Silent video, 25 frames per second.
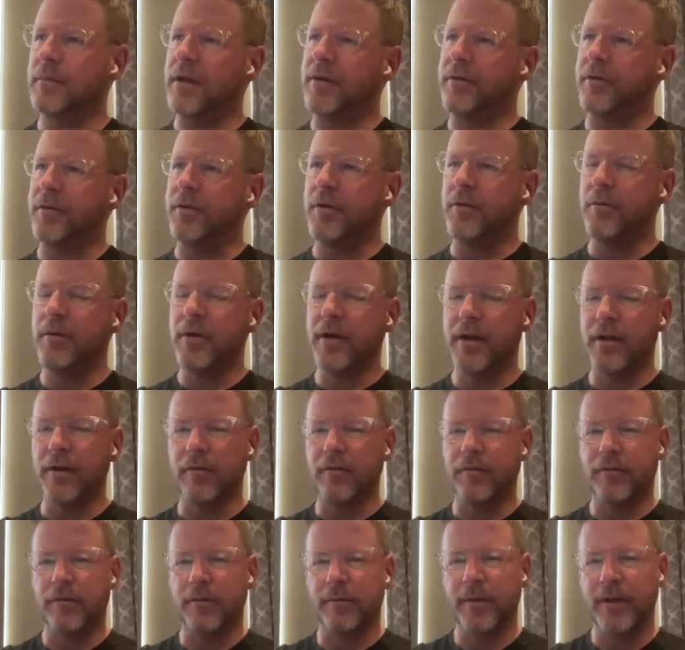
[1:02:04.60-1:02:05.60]
I don't know where to
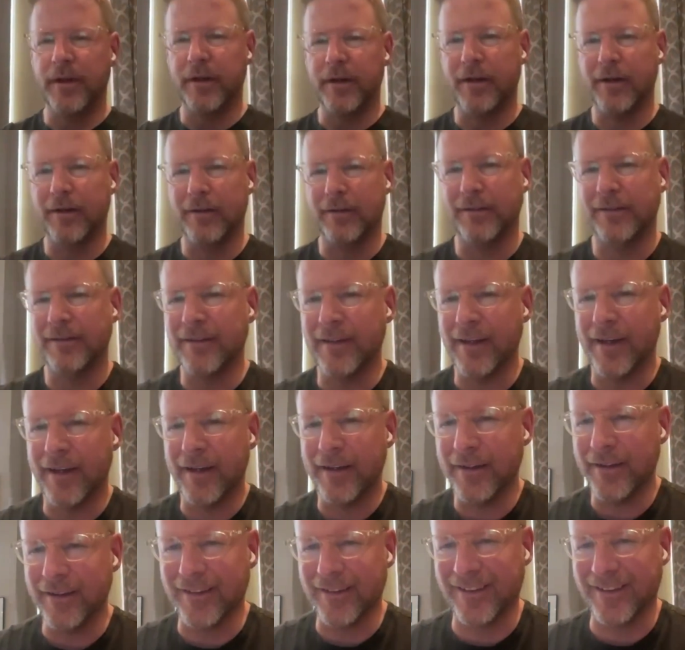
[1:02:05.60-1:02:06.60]
go from here,
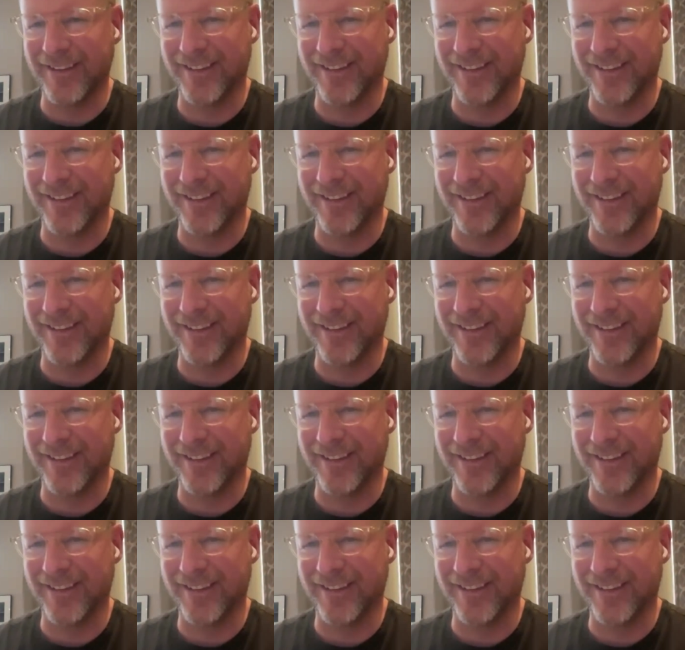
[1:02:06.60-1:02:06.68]
Dan.